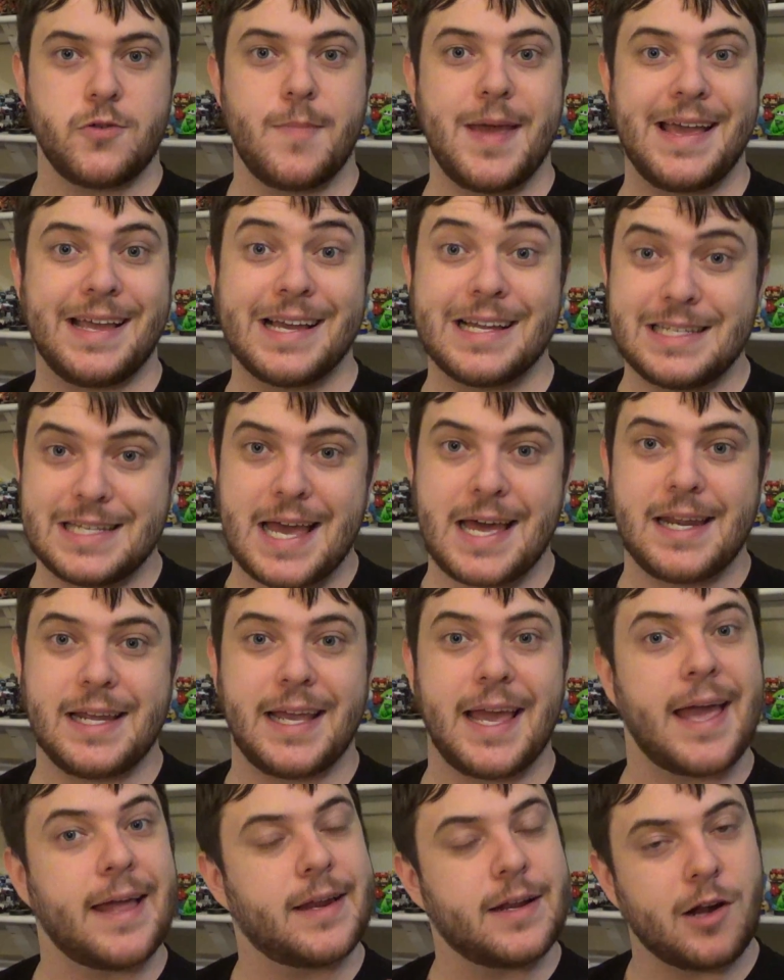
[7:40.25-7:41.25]
to make a
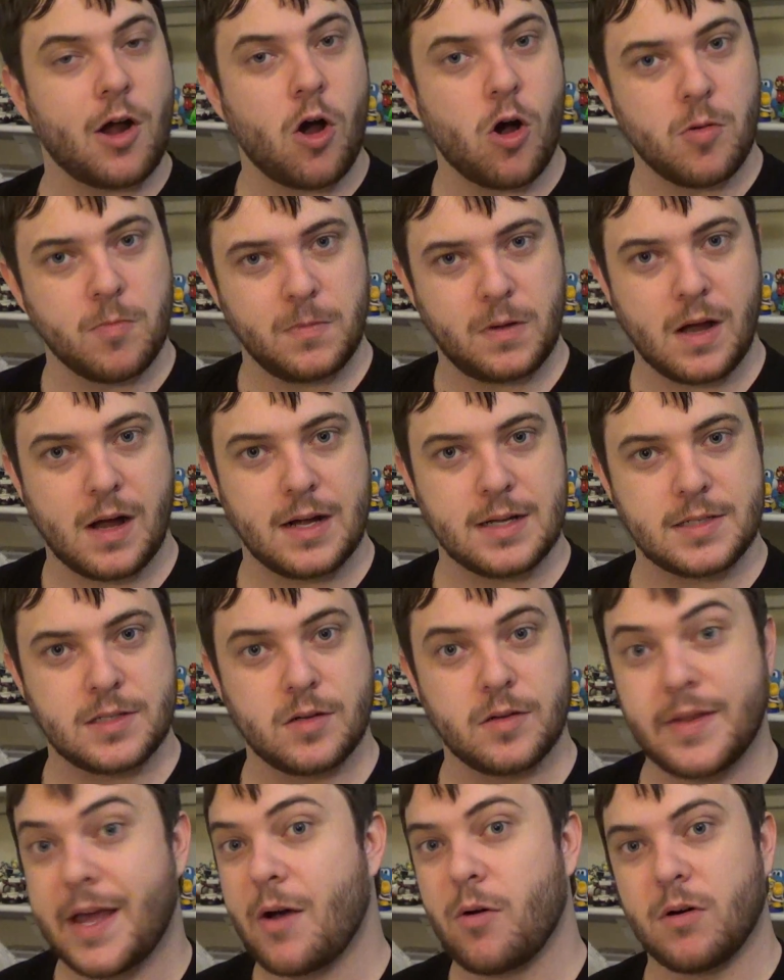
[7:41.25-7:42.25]
dedicated home
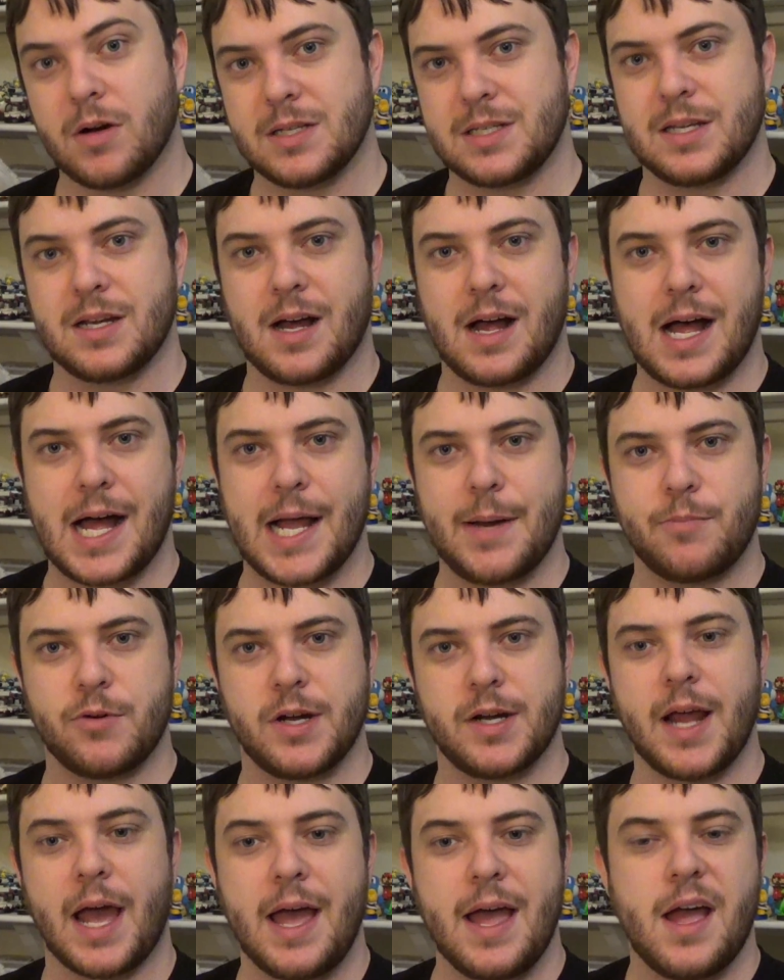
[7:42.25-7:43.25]
console that wasn't a
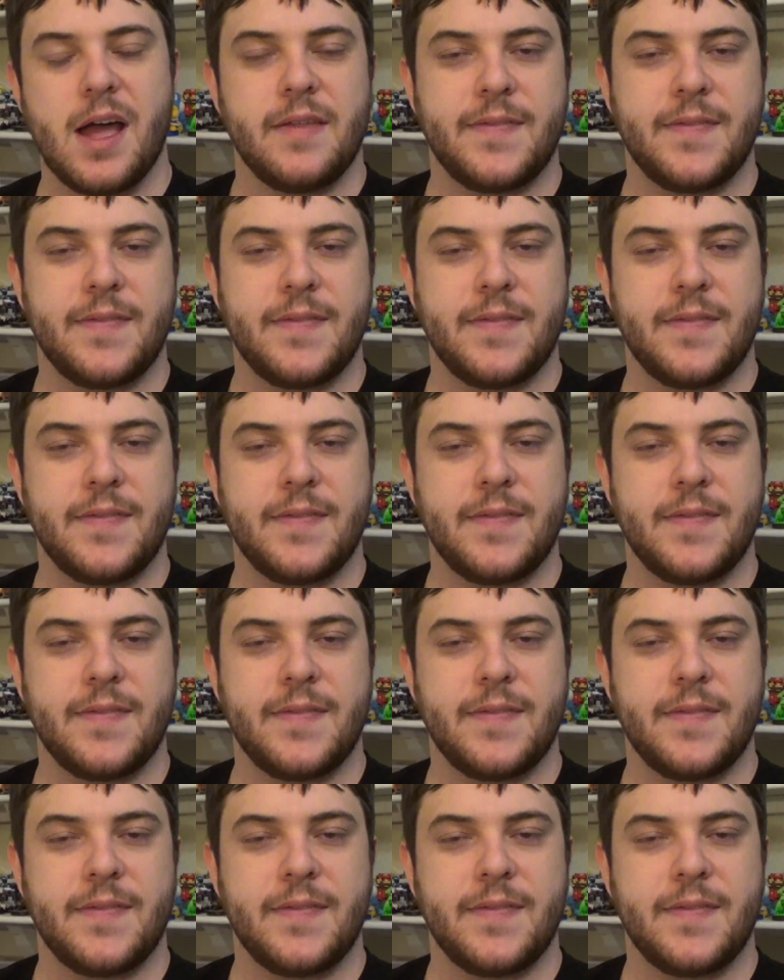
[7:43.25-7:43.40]
hybrid,